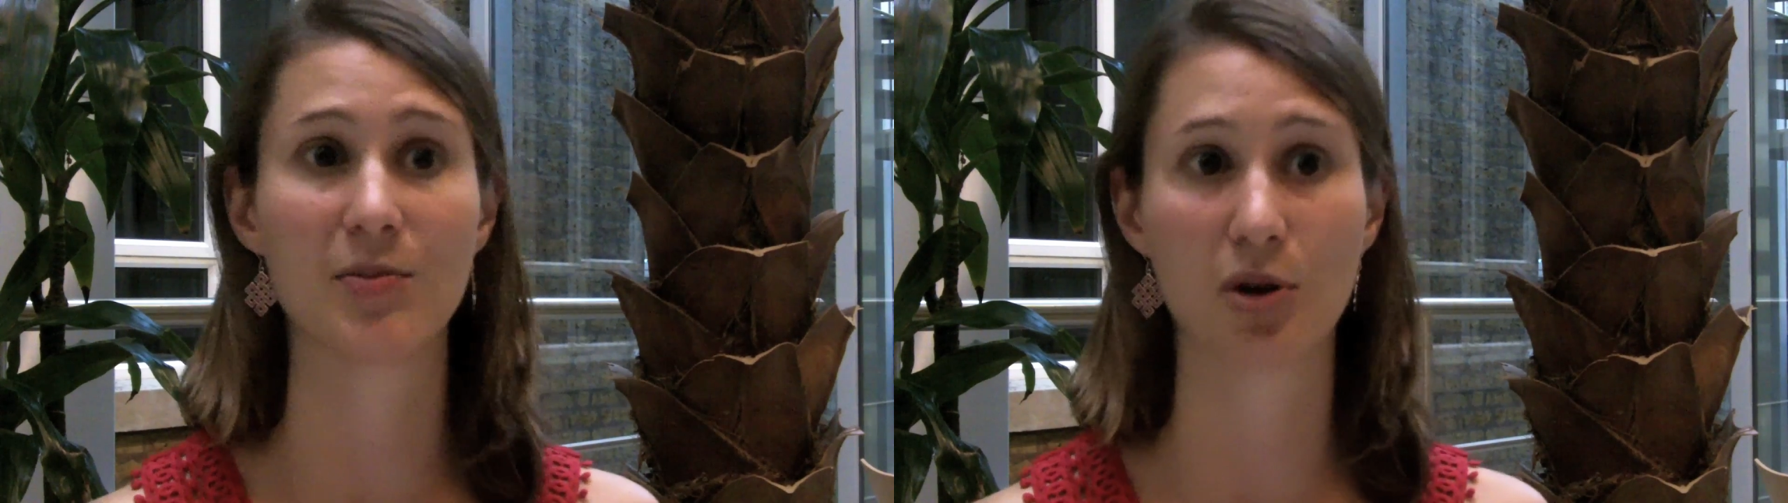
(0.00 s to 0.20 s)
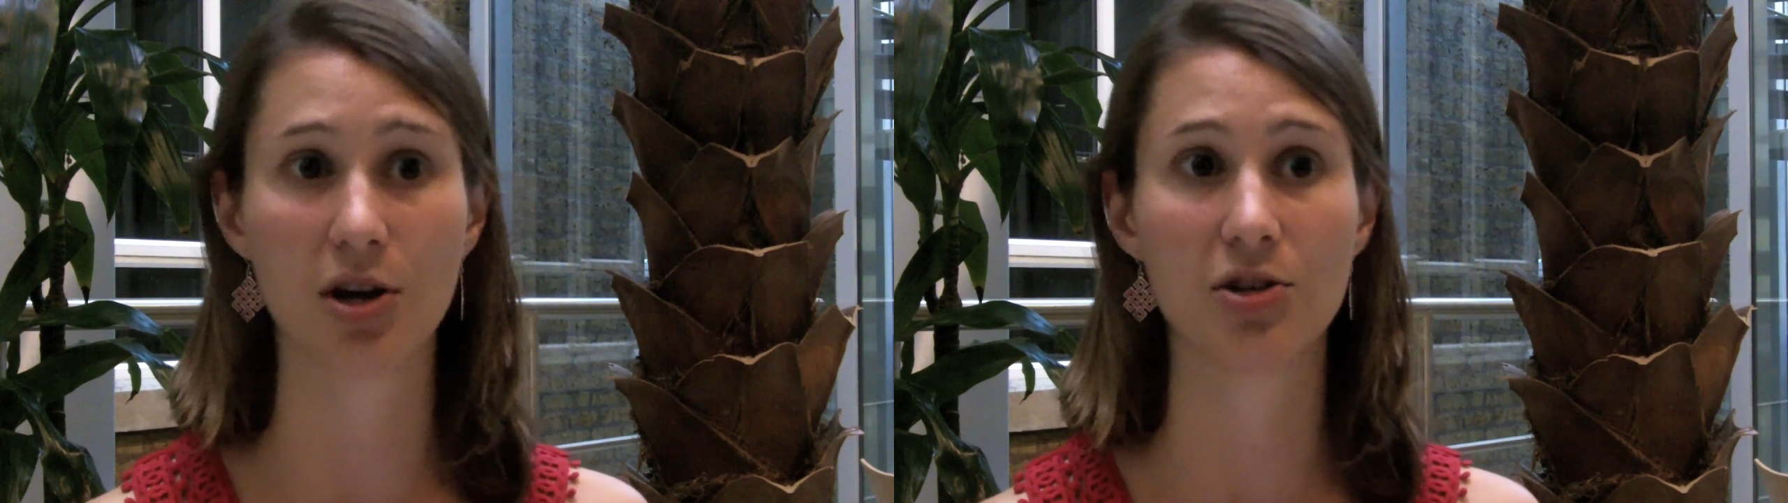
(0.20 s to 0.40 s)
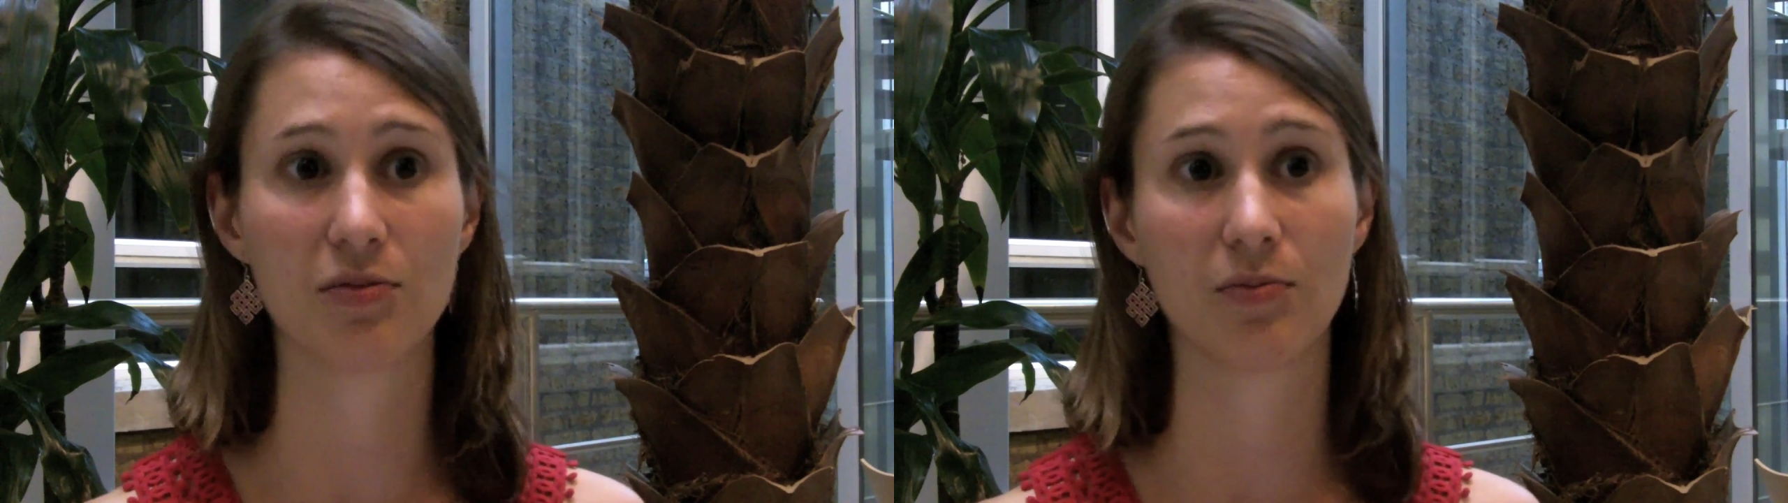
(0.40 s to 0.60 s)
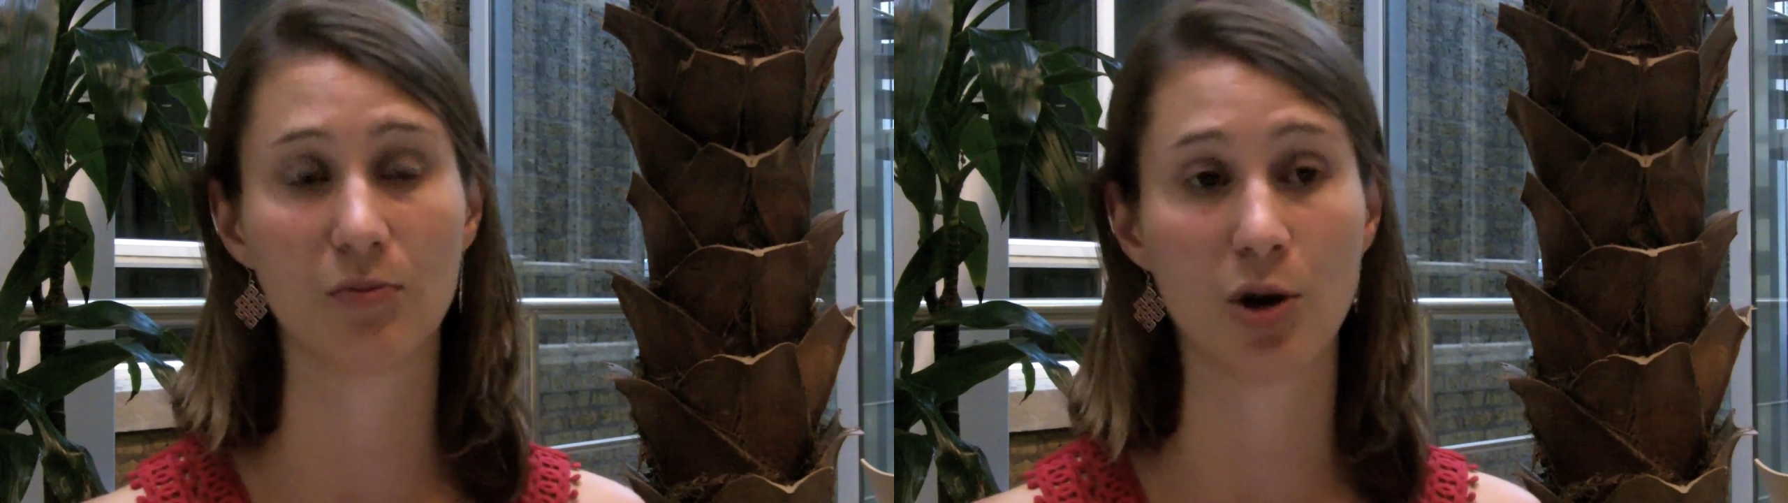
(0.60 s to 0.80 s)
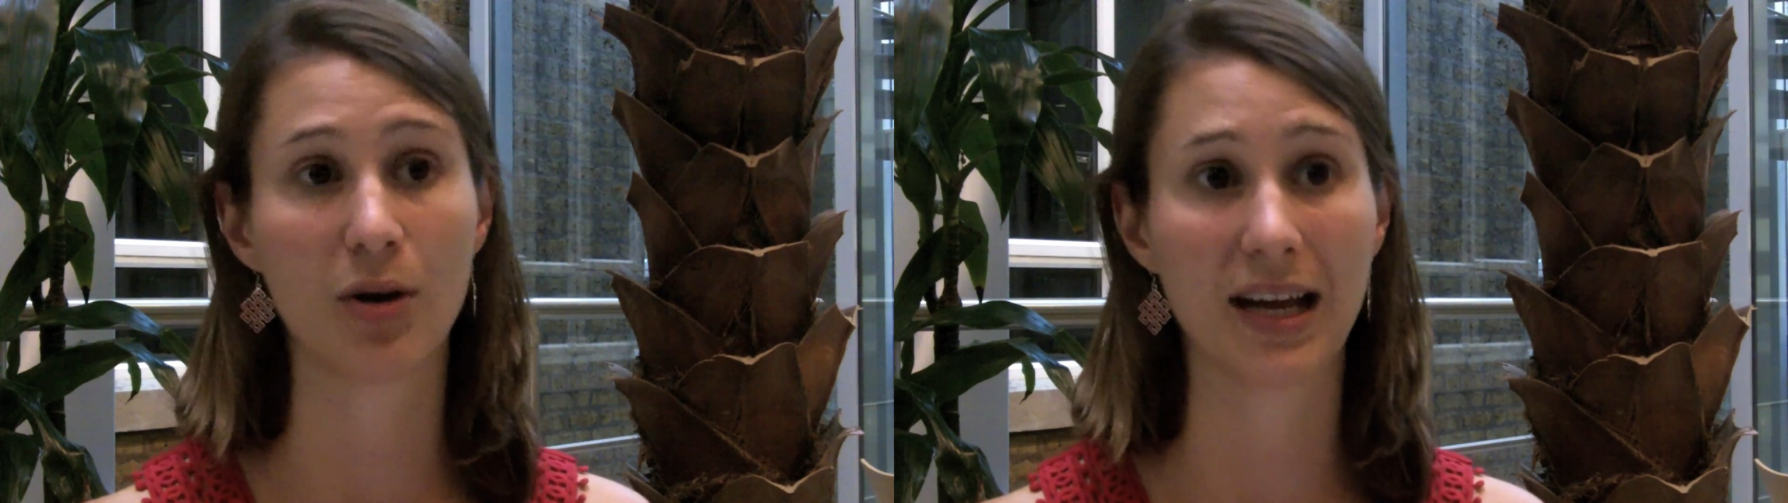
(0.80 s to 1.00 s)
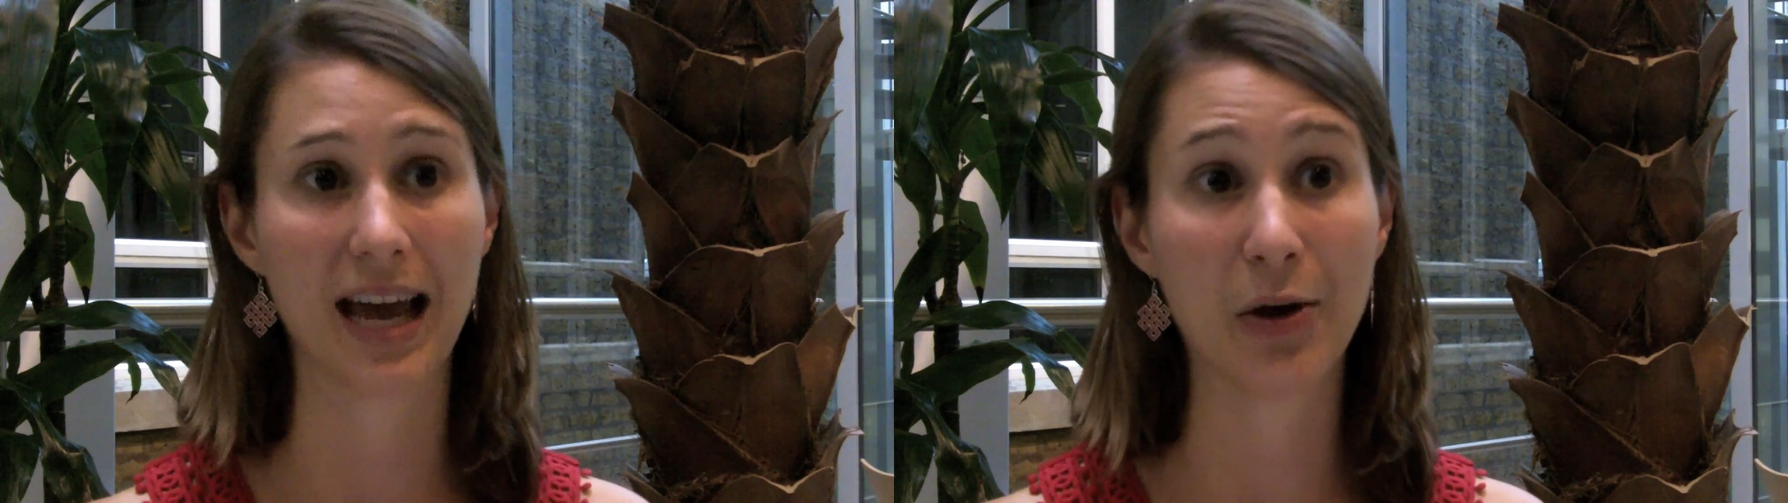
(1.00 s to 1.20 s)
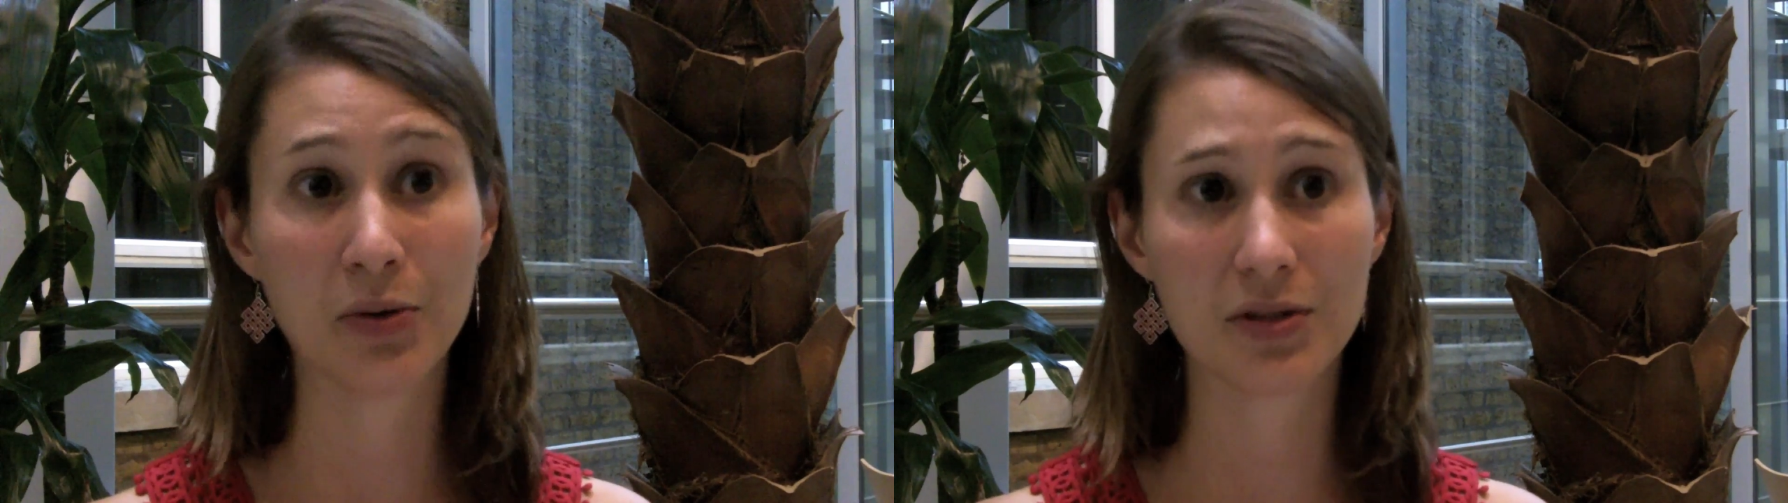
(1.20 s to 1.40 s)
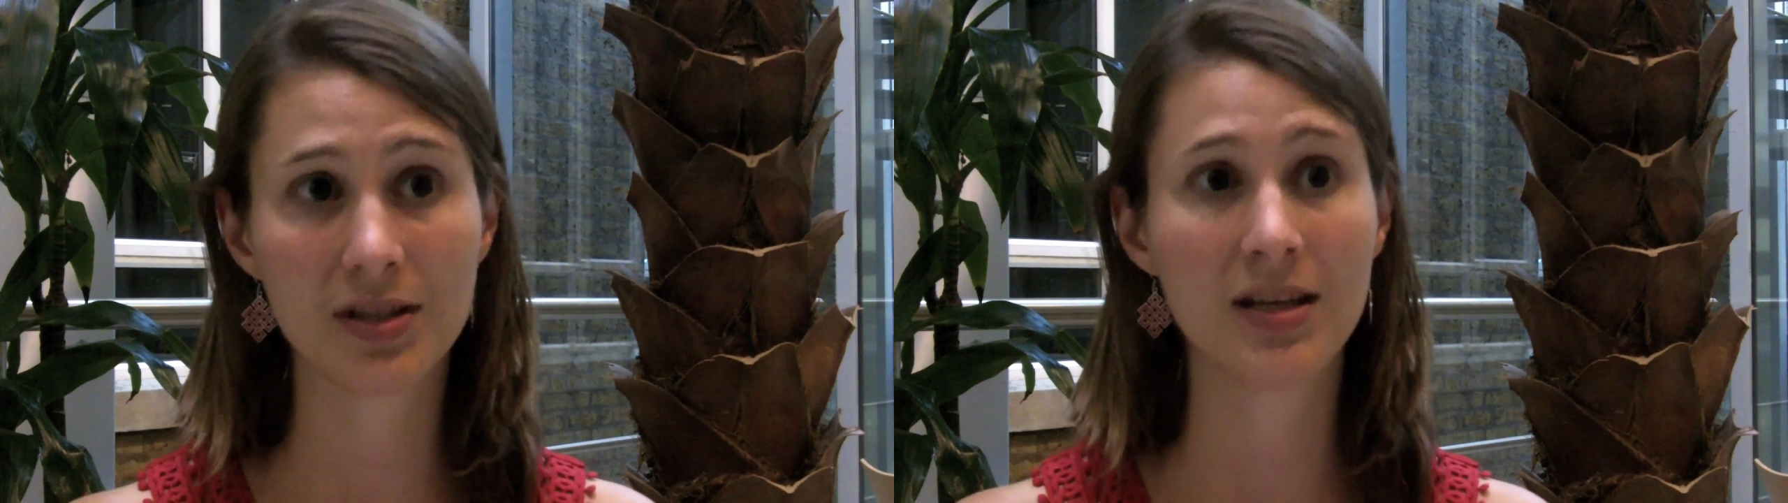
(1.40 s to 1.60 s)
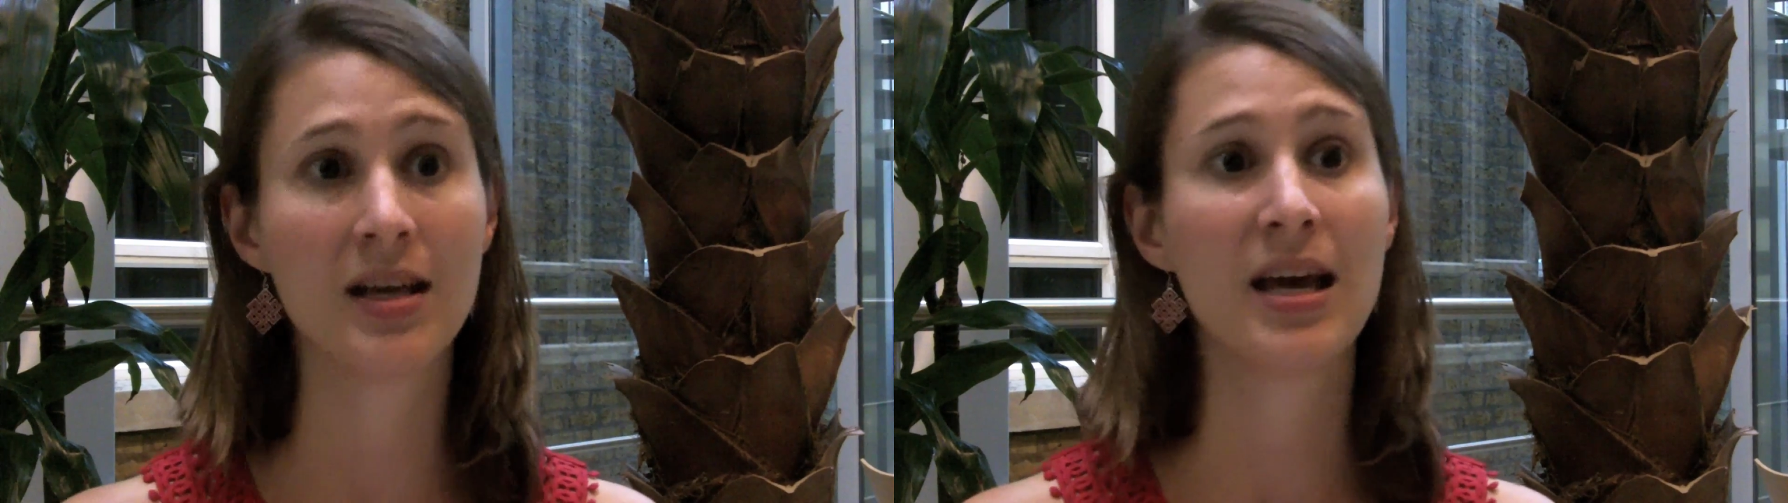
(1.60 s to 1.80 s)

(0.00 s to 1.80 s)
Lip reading: approach rolling out.